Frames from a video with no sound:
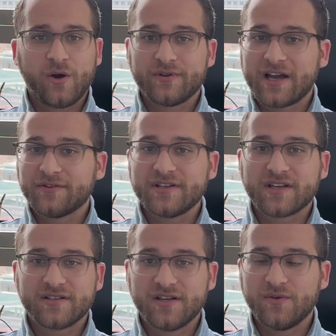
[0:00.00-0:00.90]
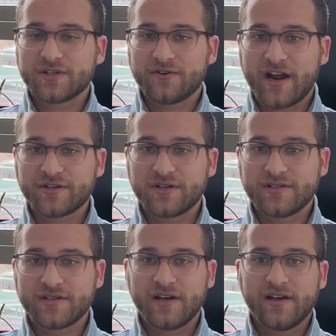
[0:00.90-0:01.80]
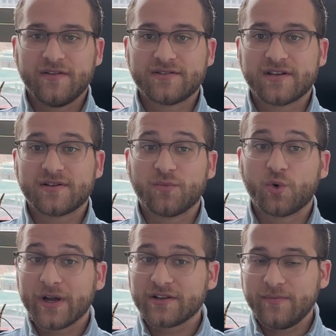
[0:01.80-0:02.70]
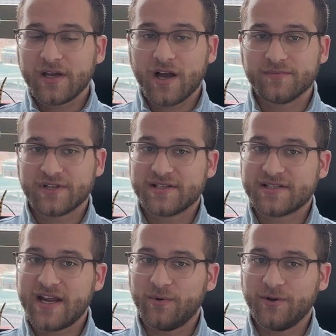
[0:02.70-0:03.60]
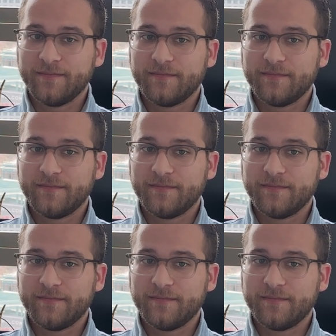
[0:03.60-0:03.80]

Without these continuous corrections, the system quickly becomes unstable.